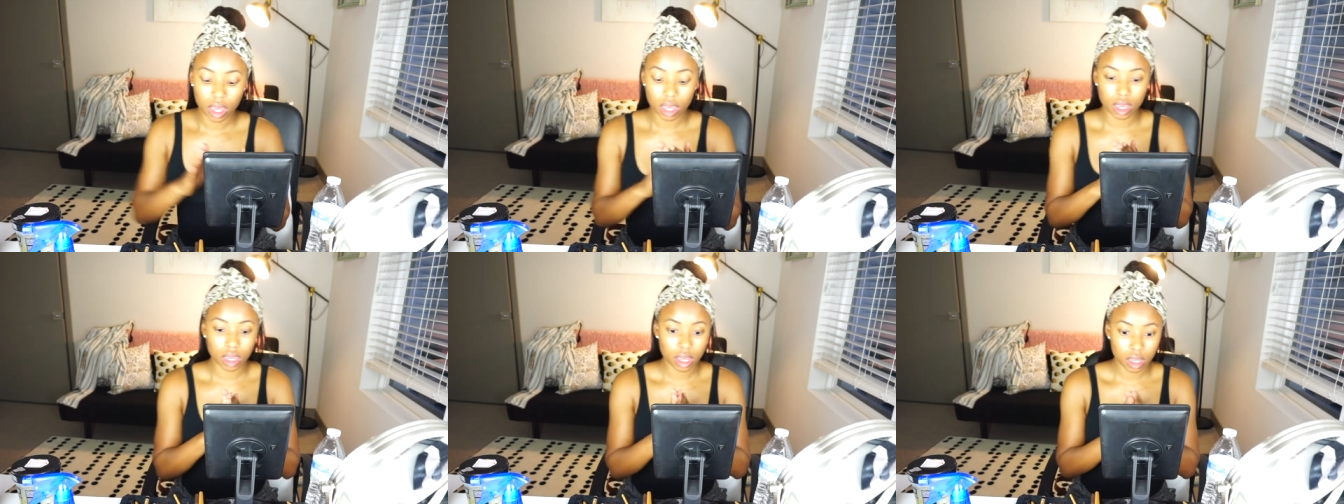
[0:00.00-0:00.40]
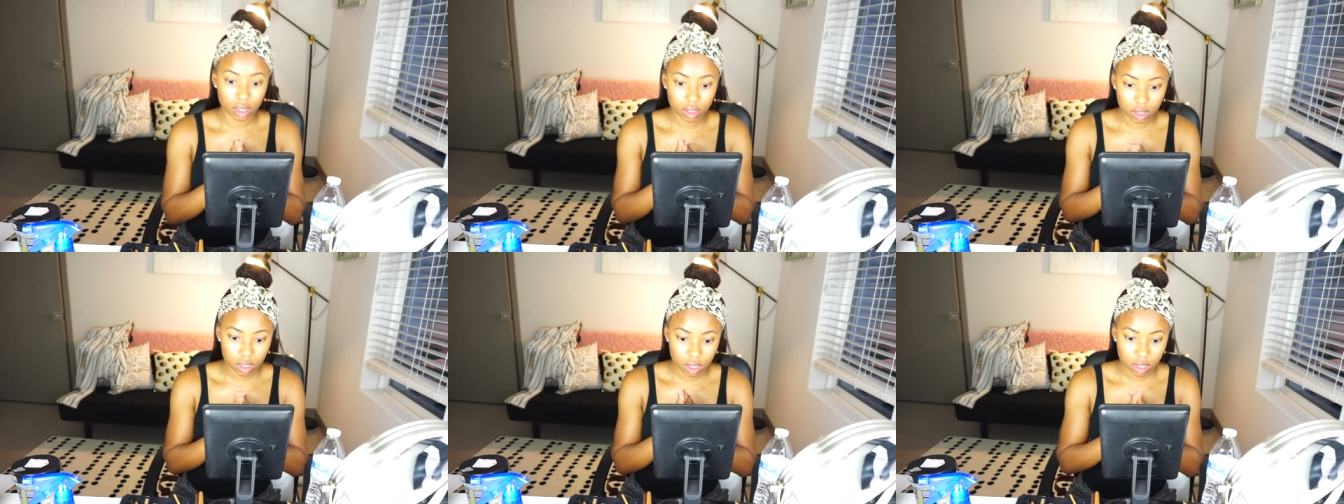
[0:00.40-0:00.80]

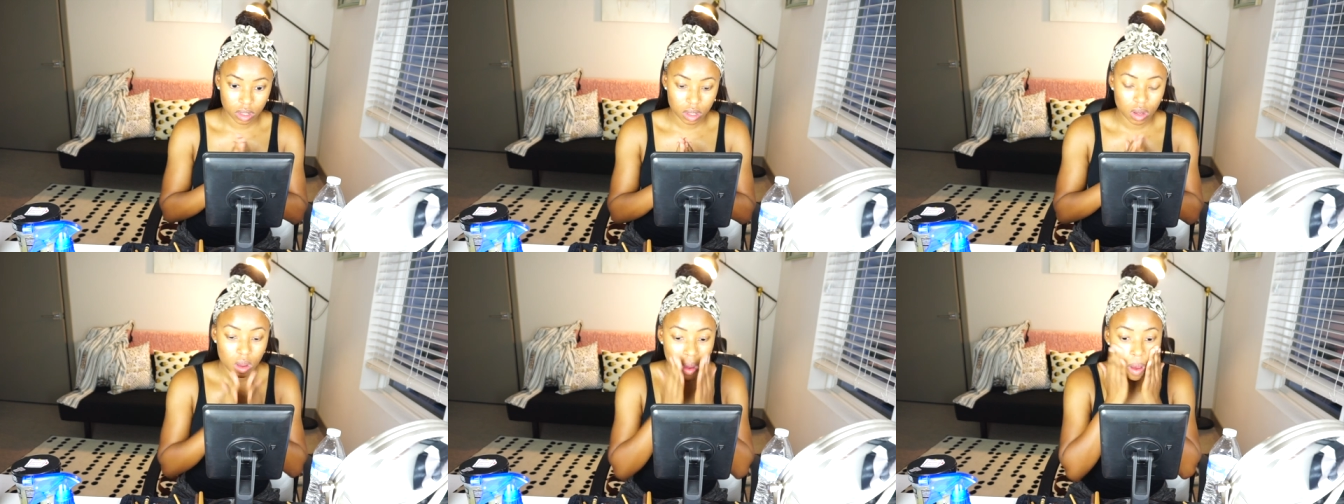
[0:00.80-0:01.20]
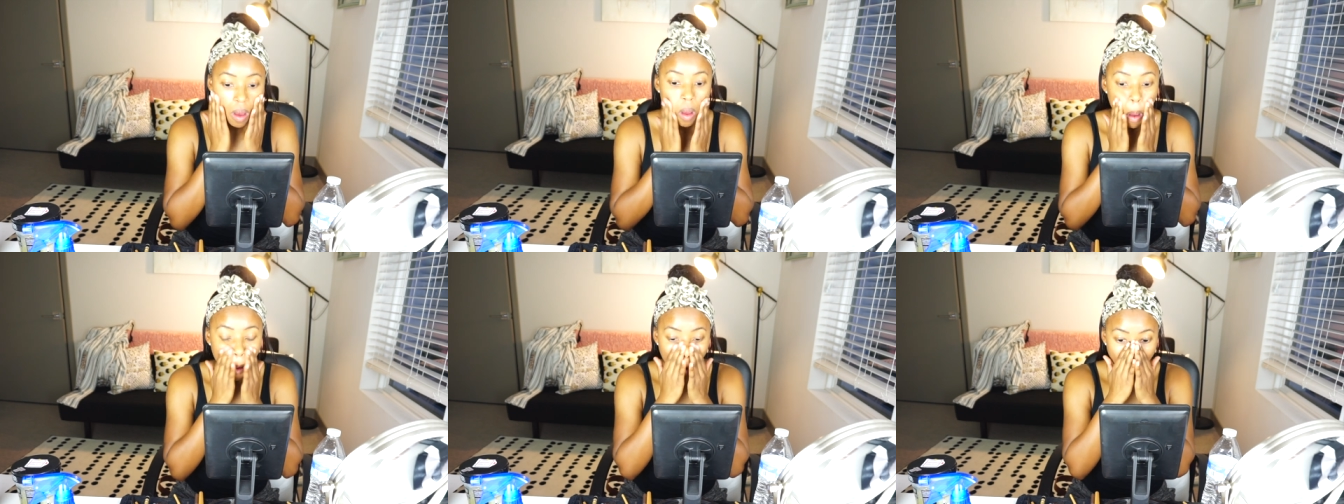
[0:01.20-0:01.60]
it
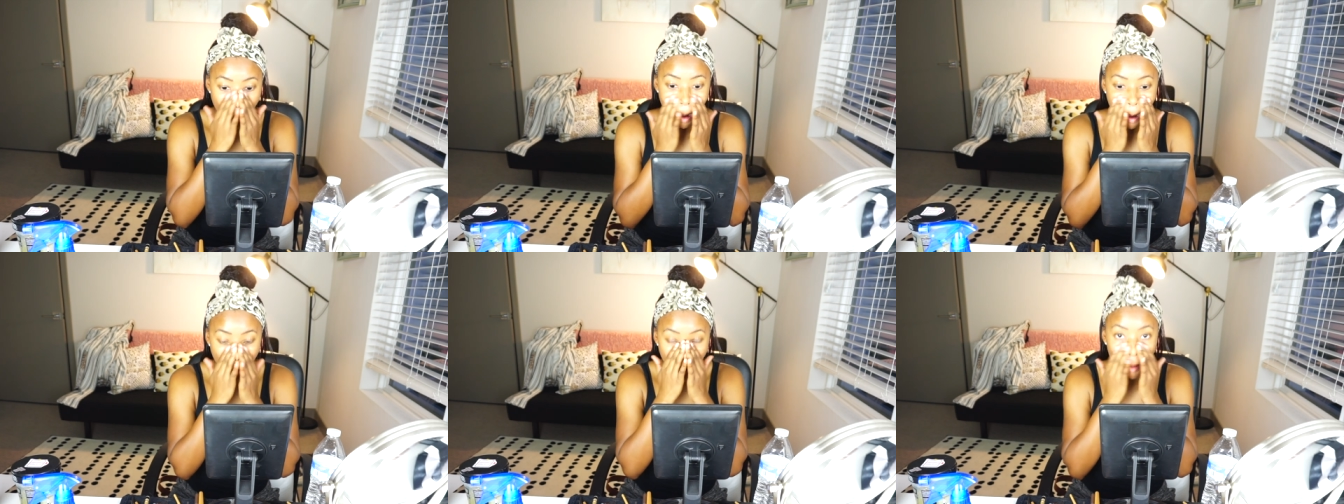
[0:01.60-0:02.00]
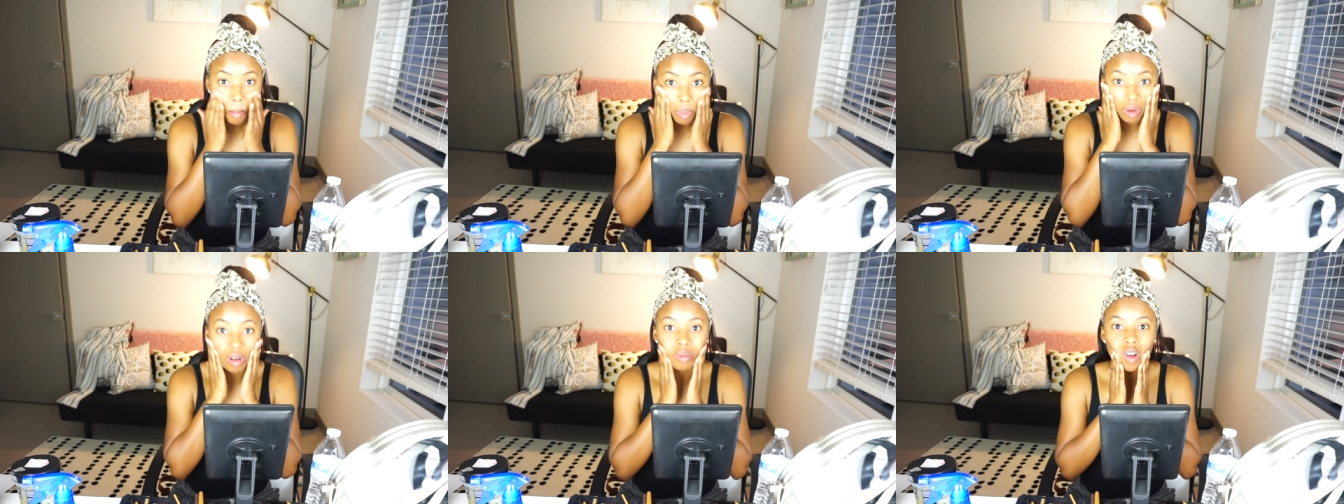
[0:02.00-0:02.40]

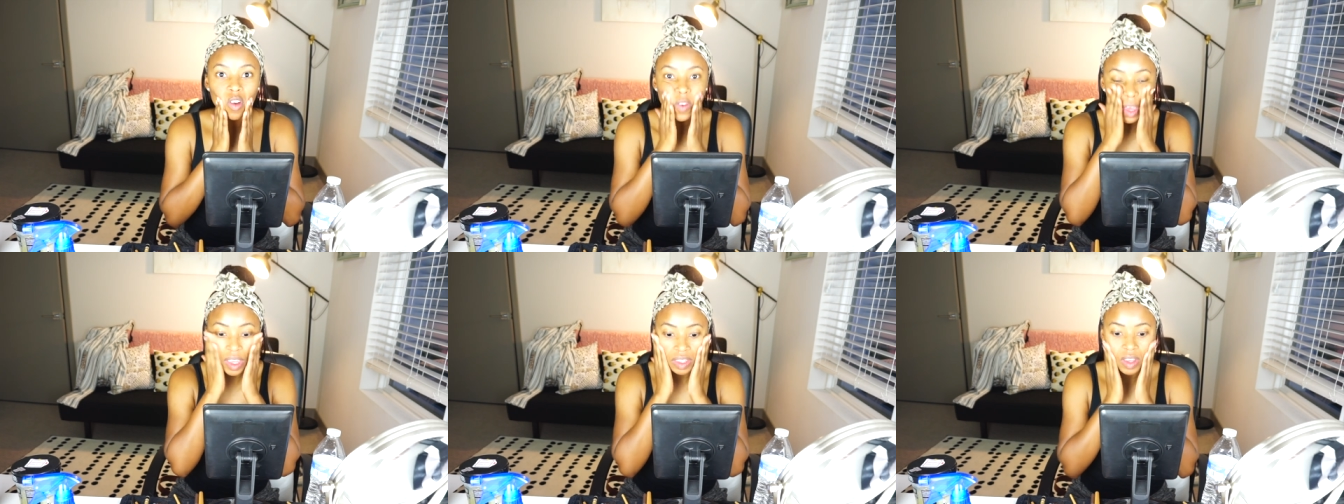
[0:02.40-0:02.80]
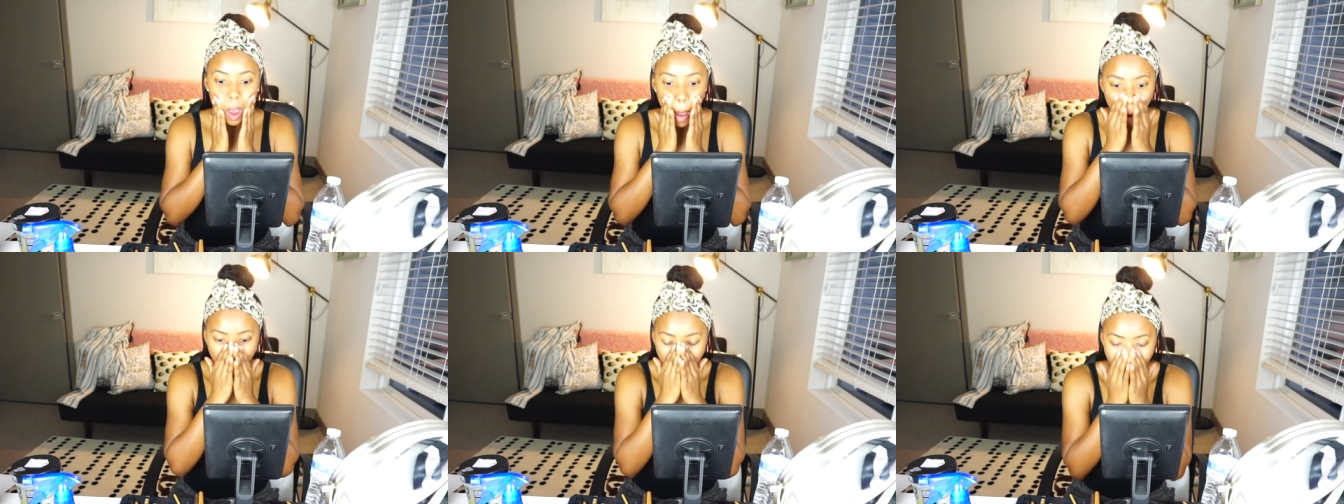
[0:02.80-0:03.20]
broke my face
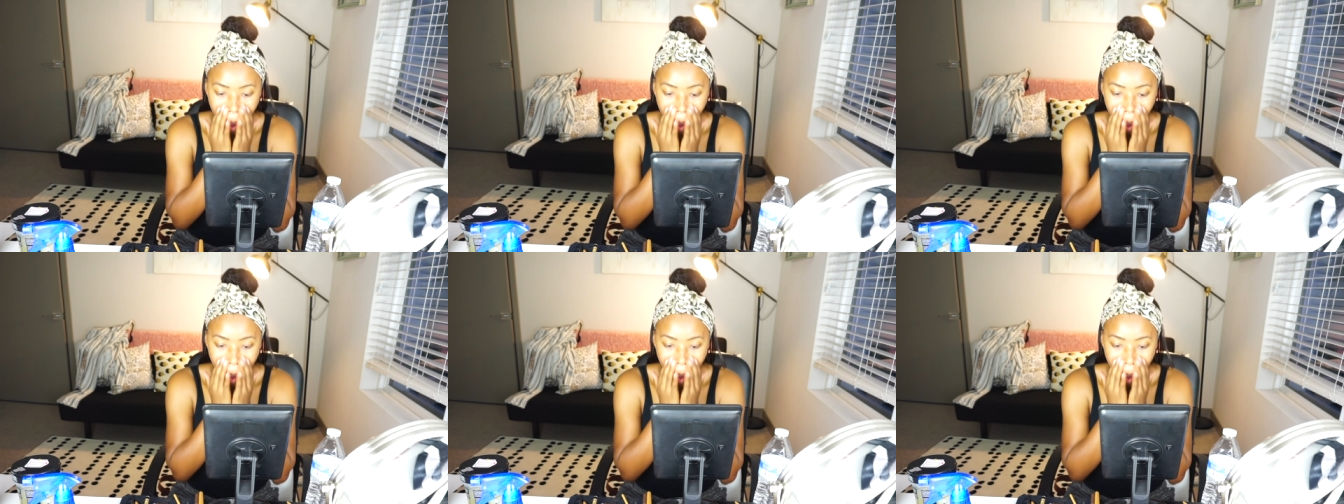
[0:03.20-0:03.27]
out.